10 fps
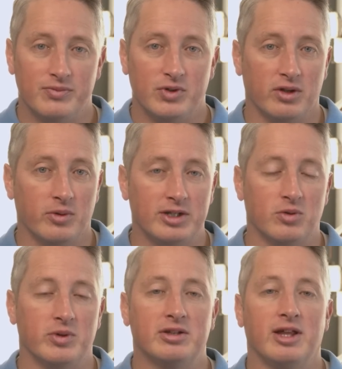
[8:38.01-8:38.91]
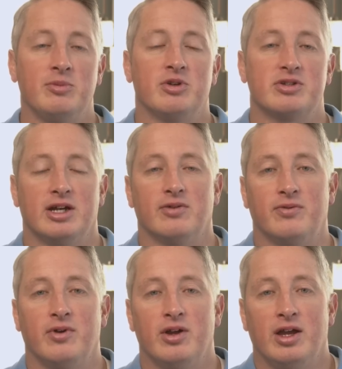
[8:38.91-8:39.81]
The only way to reclaim
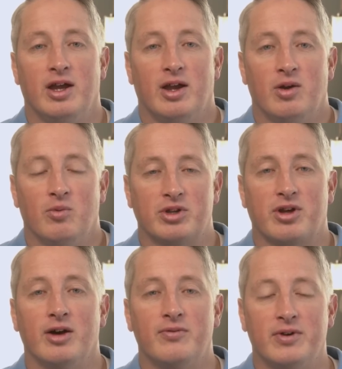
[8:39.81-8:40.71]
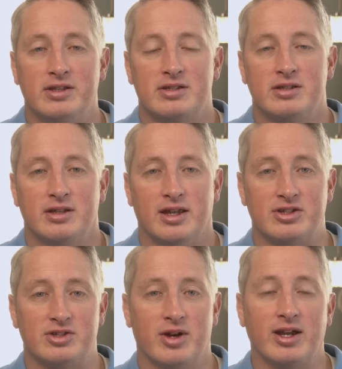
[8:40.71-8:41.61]
yourself with confidence and
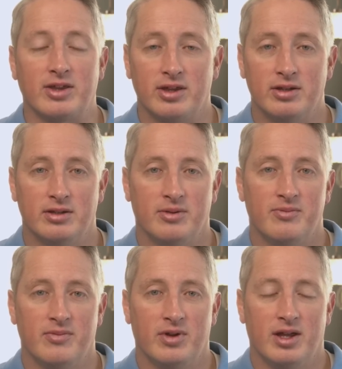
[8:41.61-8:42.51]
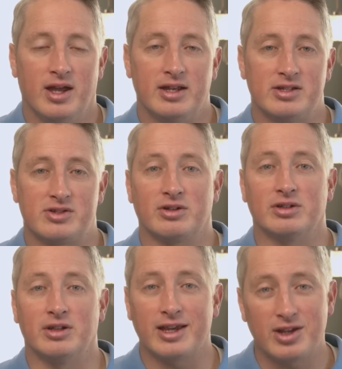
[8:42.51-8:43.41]
strength and to start to
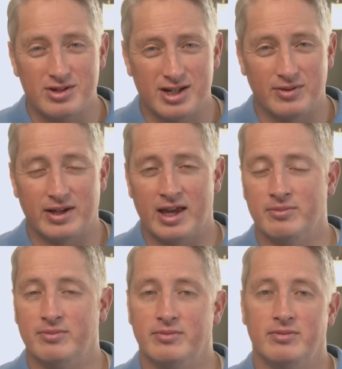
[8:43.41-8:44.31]
like yourself again